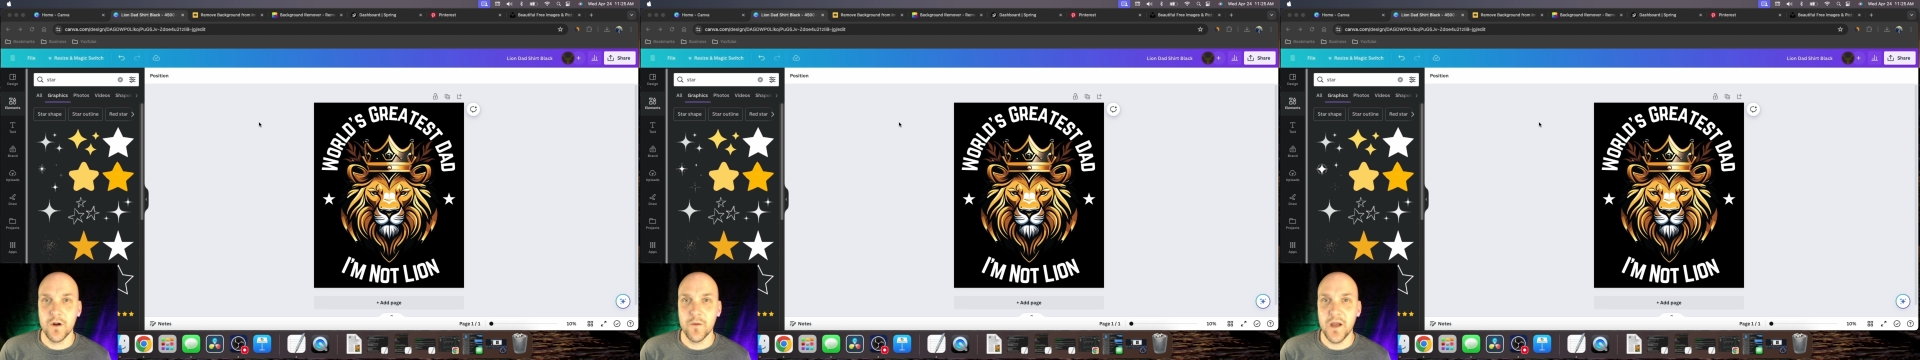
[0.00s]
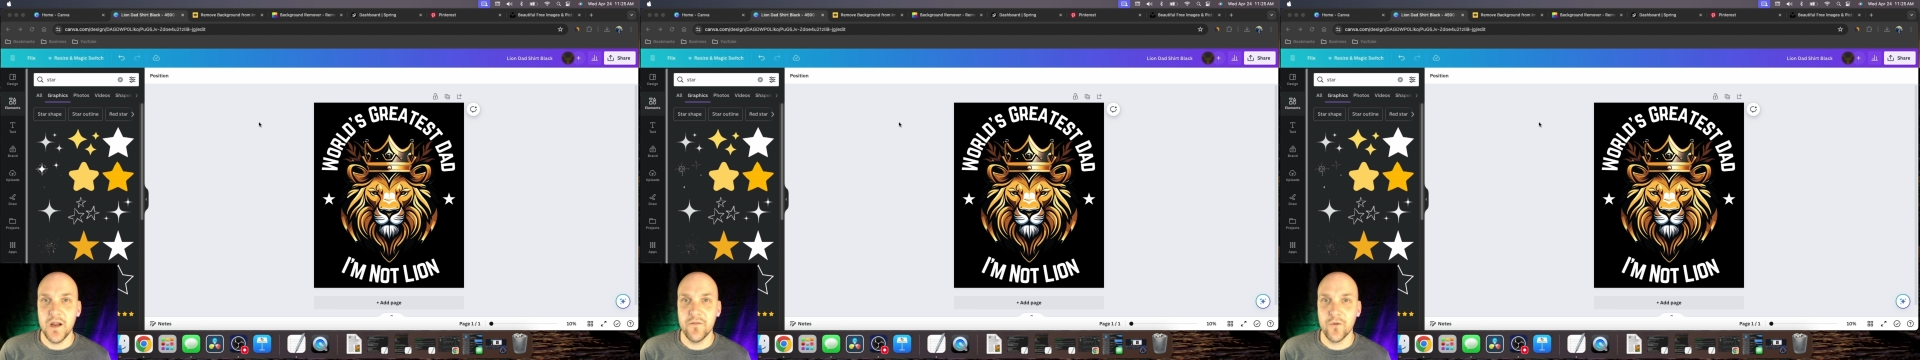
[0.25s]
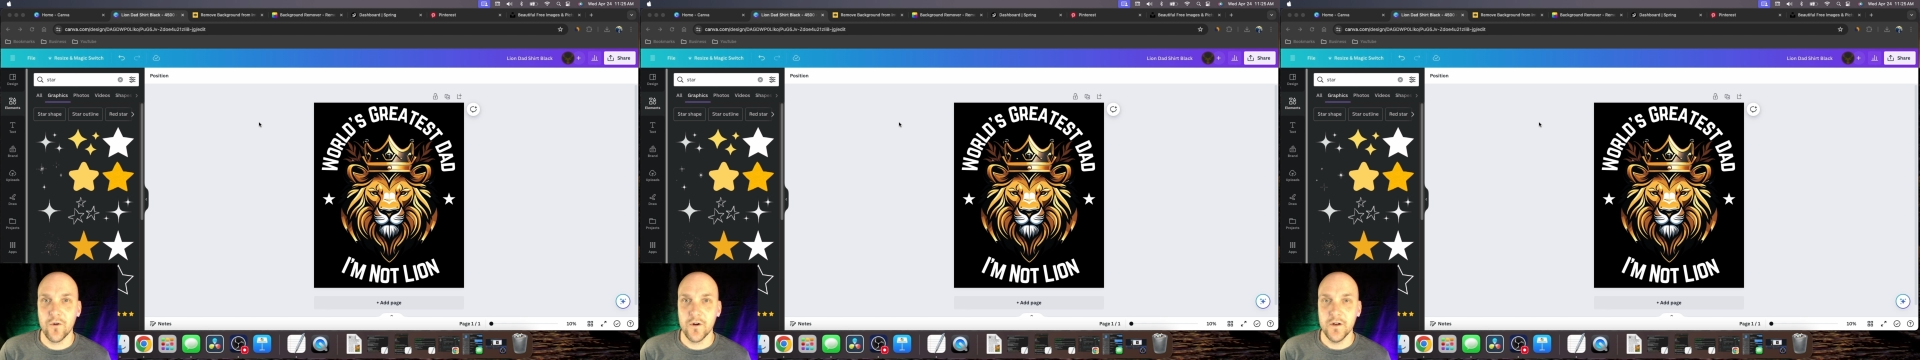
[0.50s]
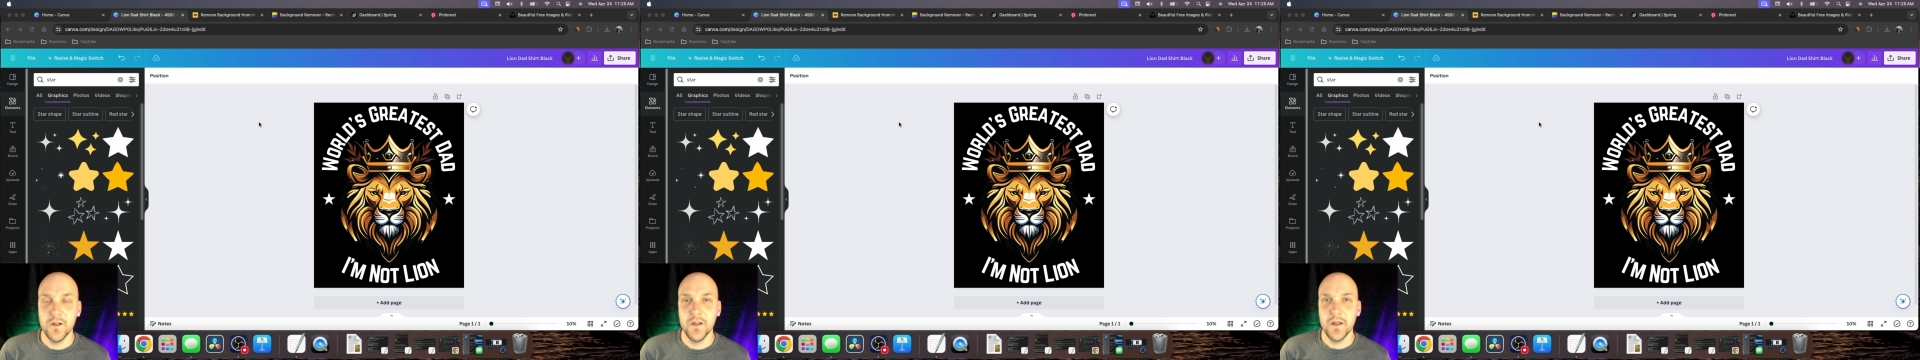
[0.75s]
to pay for it,
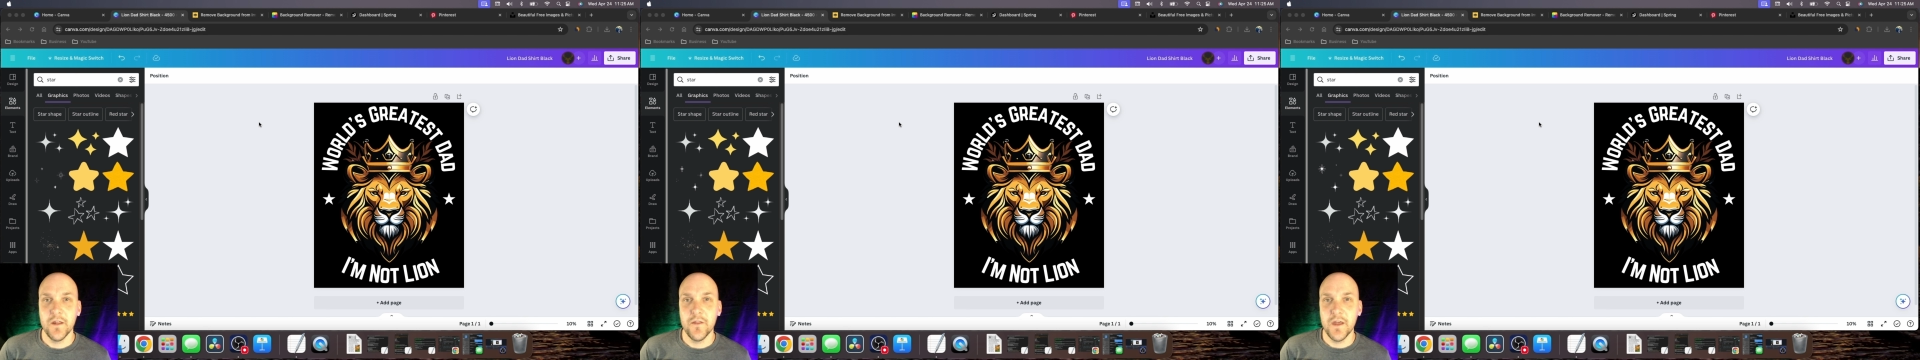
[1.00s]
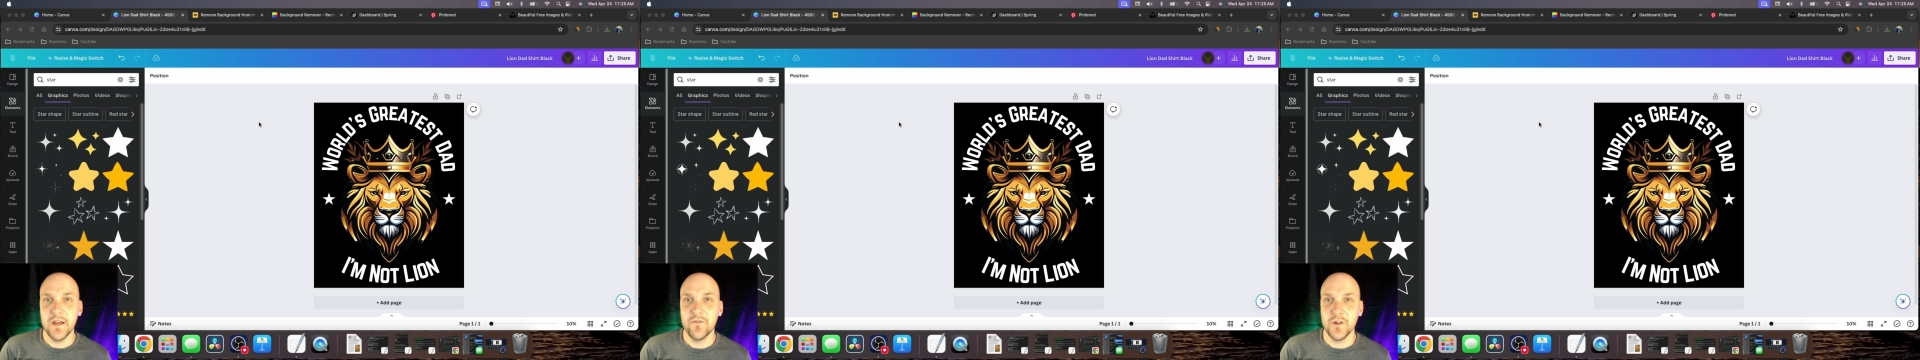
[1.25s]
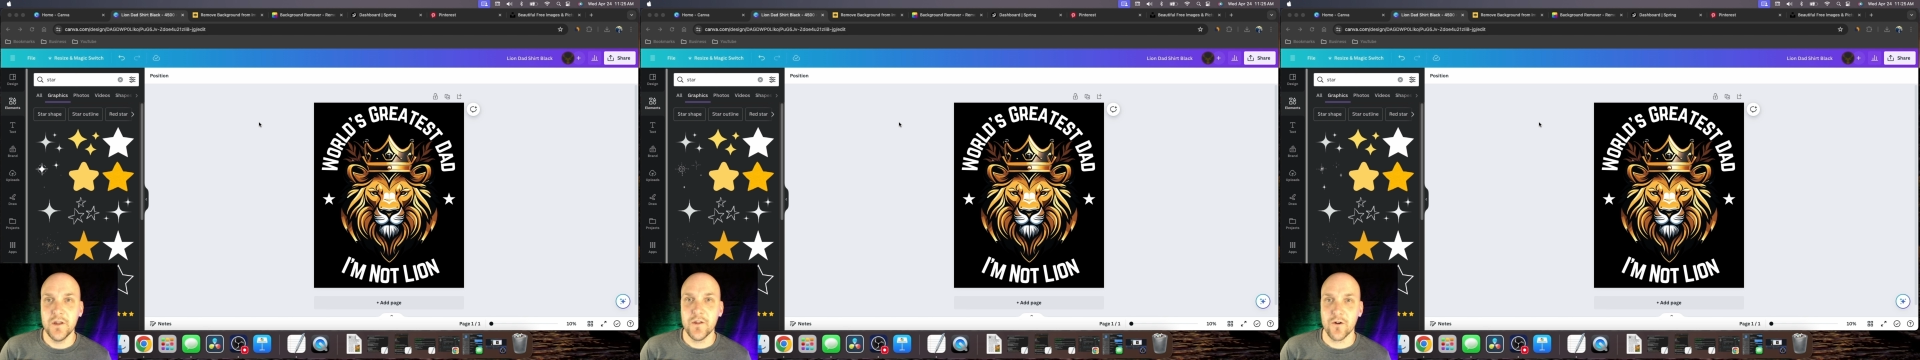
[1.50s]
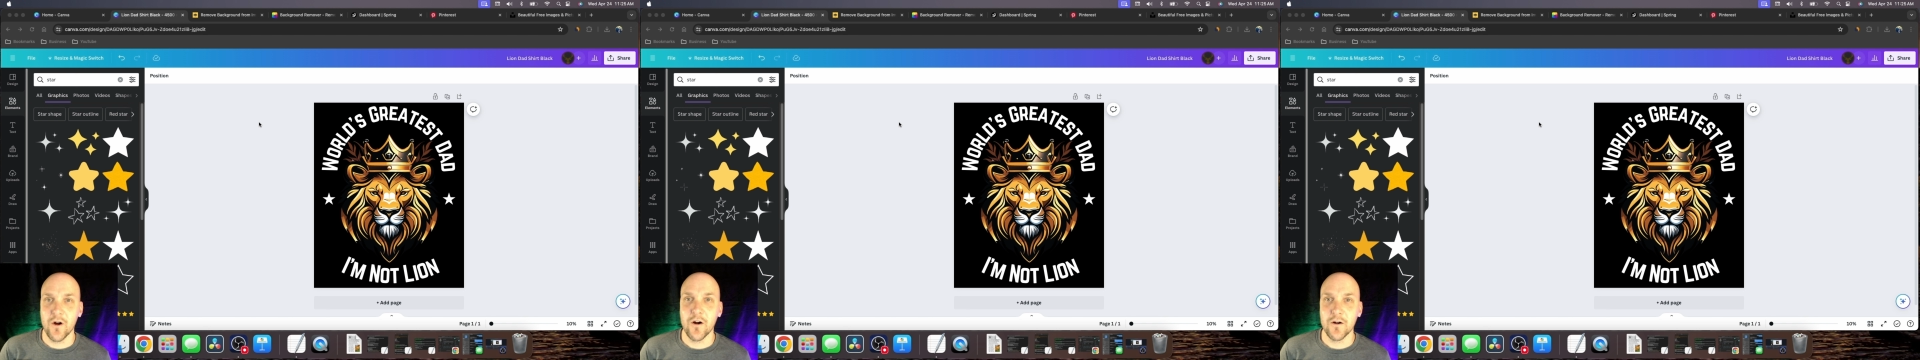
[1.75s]
thankfully
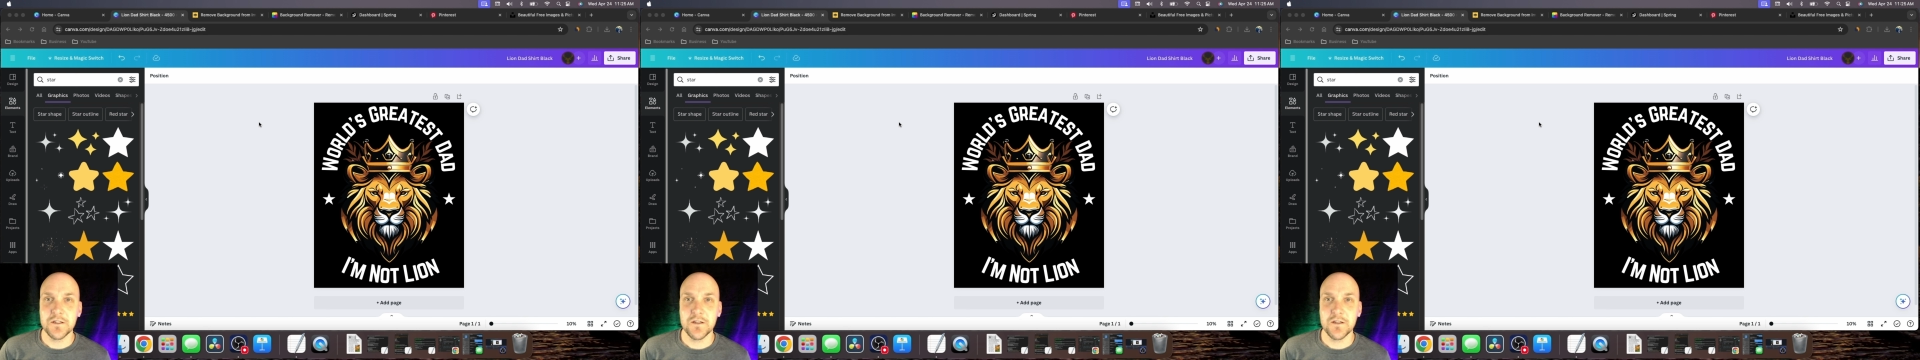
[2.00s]
there are some